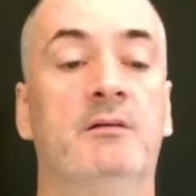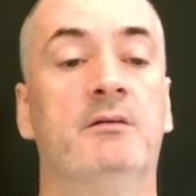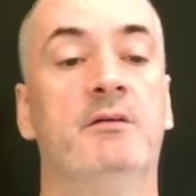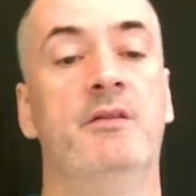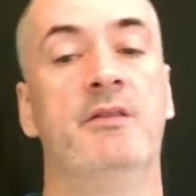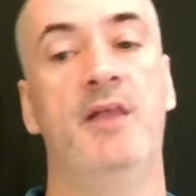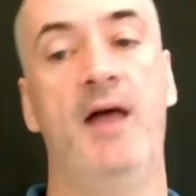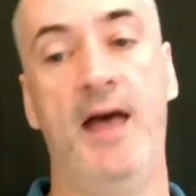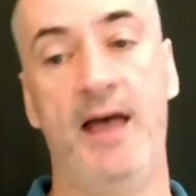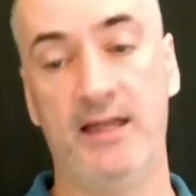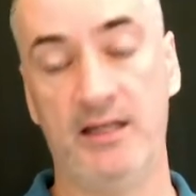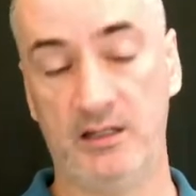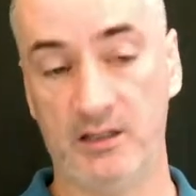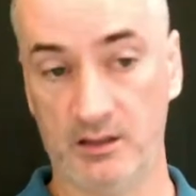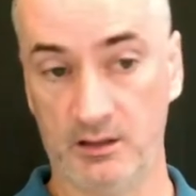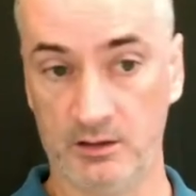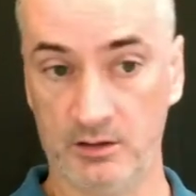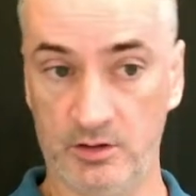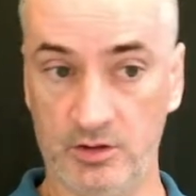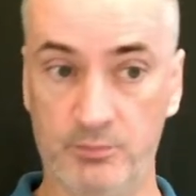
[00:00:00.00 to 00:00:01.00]
That
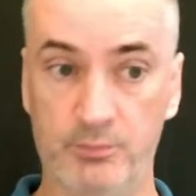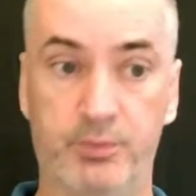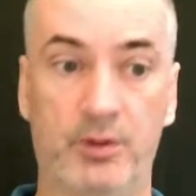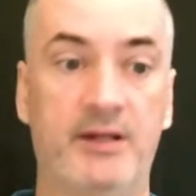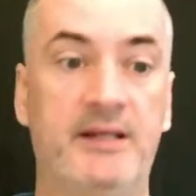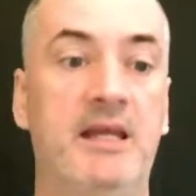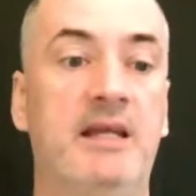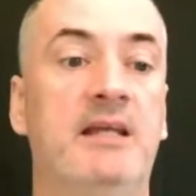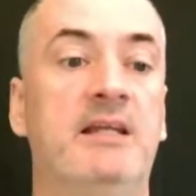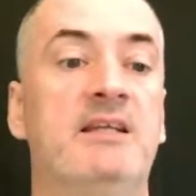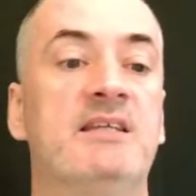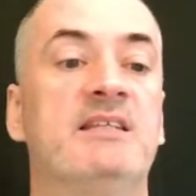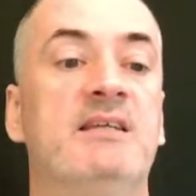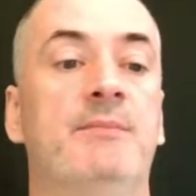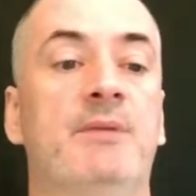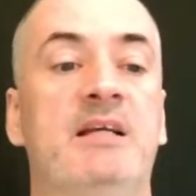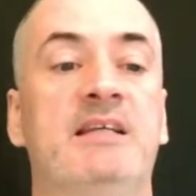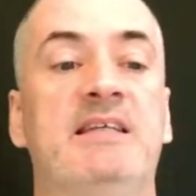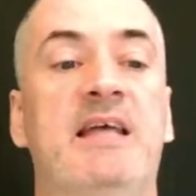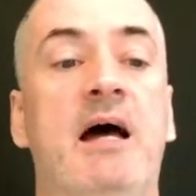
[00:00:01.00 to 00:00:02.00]
breaking into
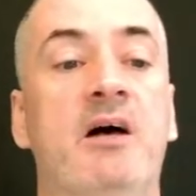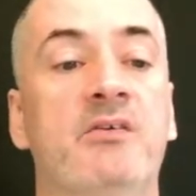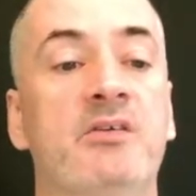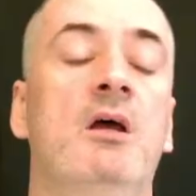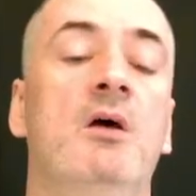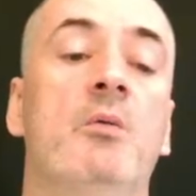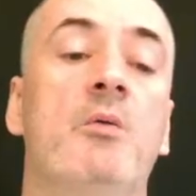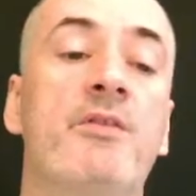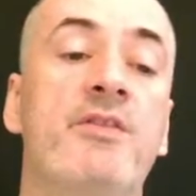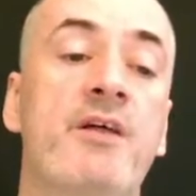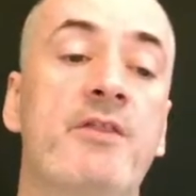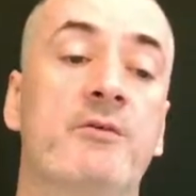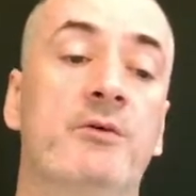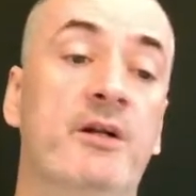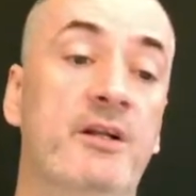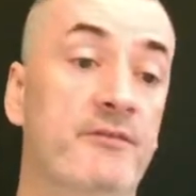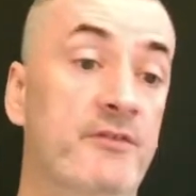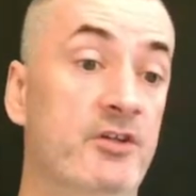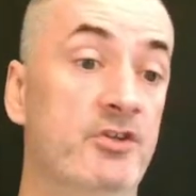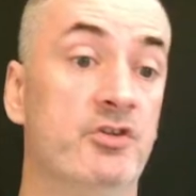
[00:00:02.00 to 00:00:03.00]
somebody's house with other
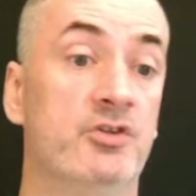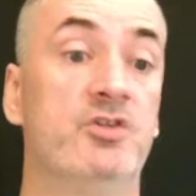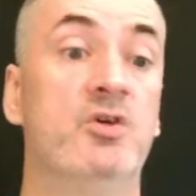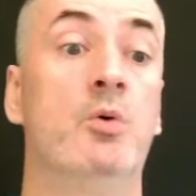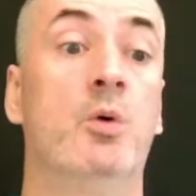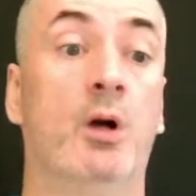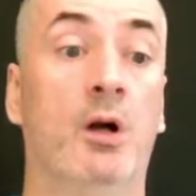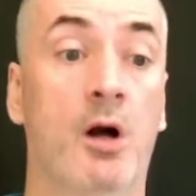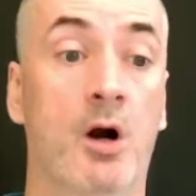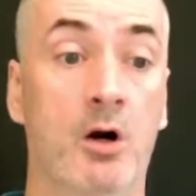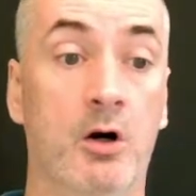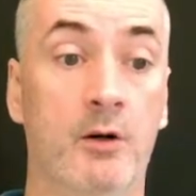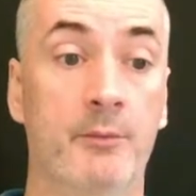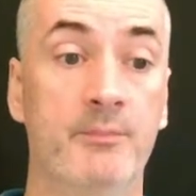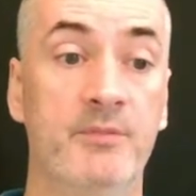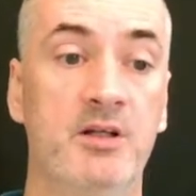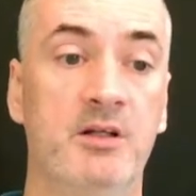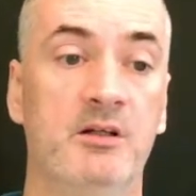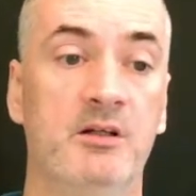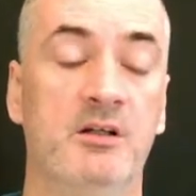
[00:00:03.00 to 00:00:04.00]
individuals who are
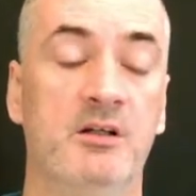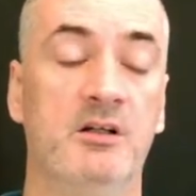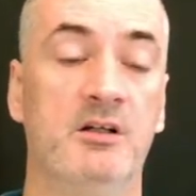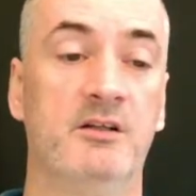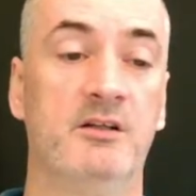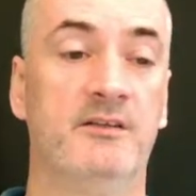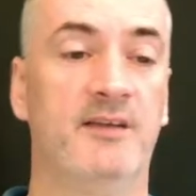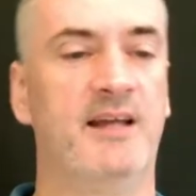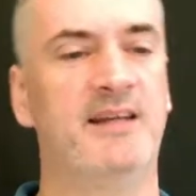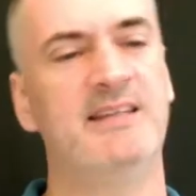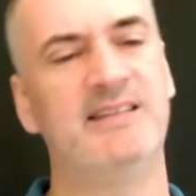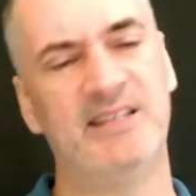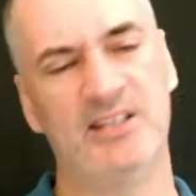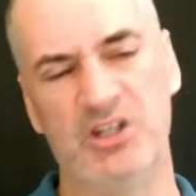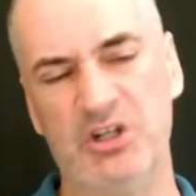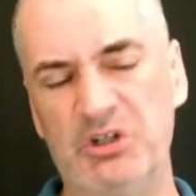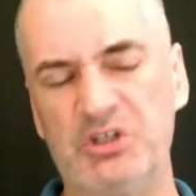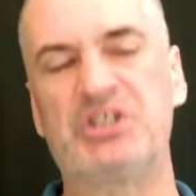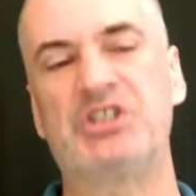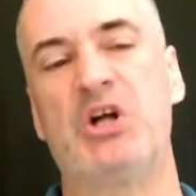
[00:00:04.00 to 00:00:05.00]
armed, that isn't
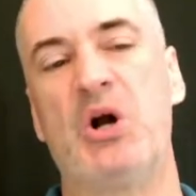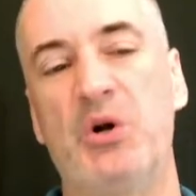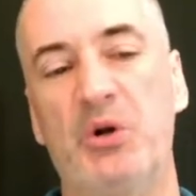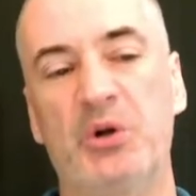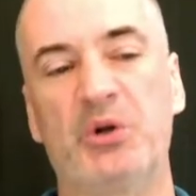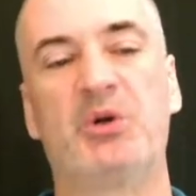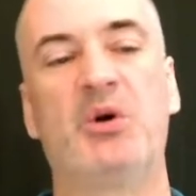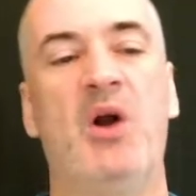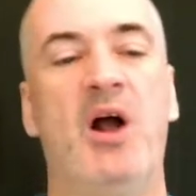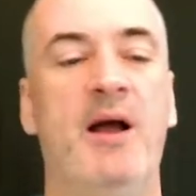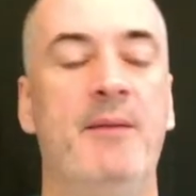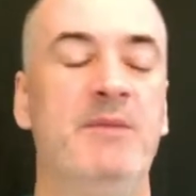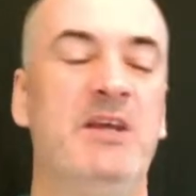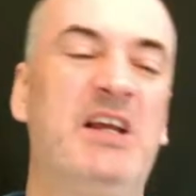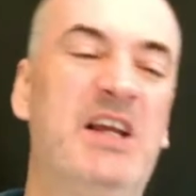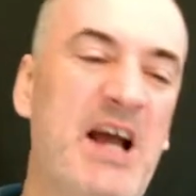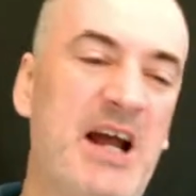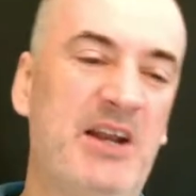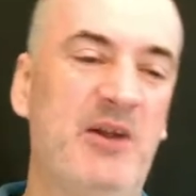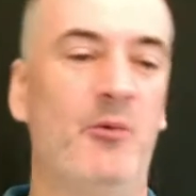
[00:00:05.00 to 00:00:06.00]
your starter crime. You
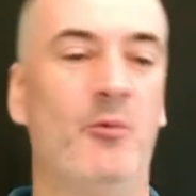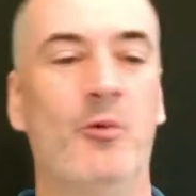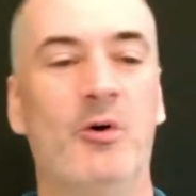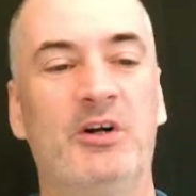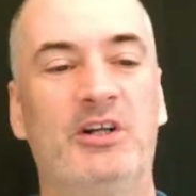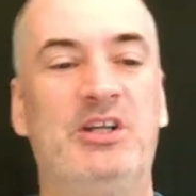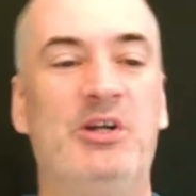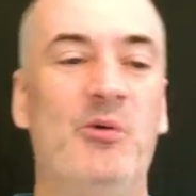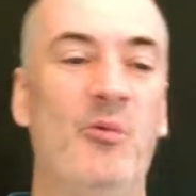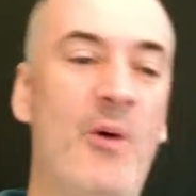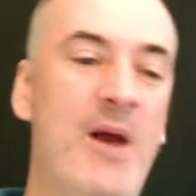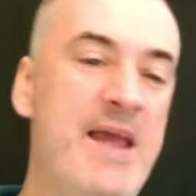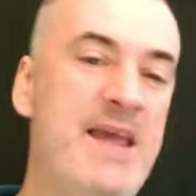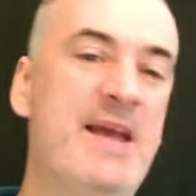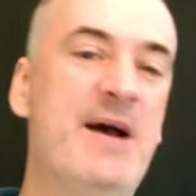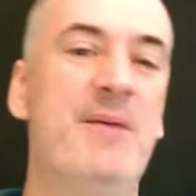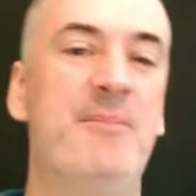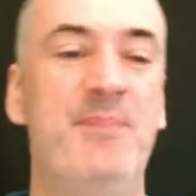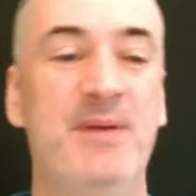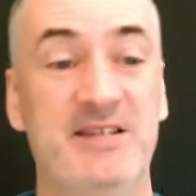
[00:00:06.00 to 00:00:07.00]
kind of work your way
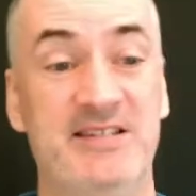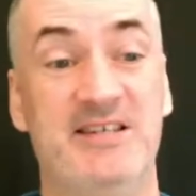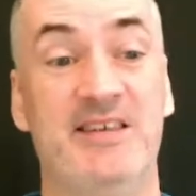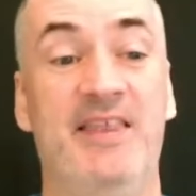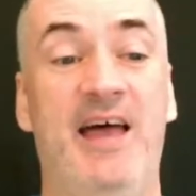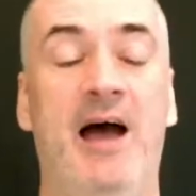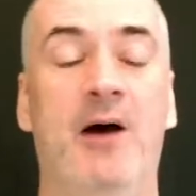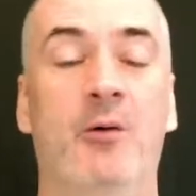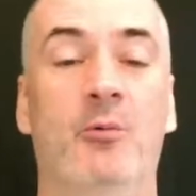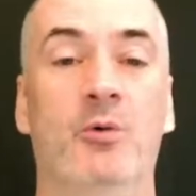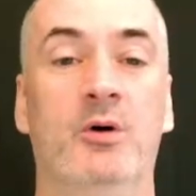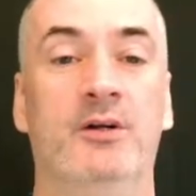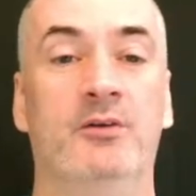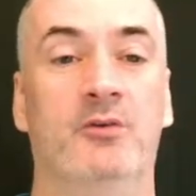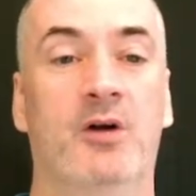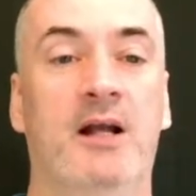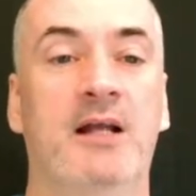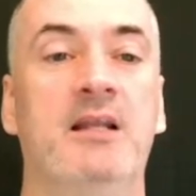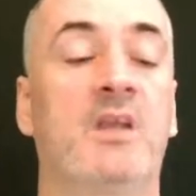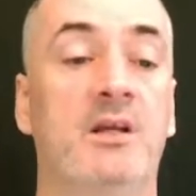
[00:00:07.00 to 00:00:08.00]
up into that one,
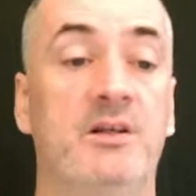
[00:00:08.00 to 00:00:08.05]
right?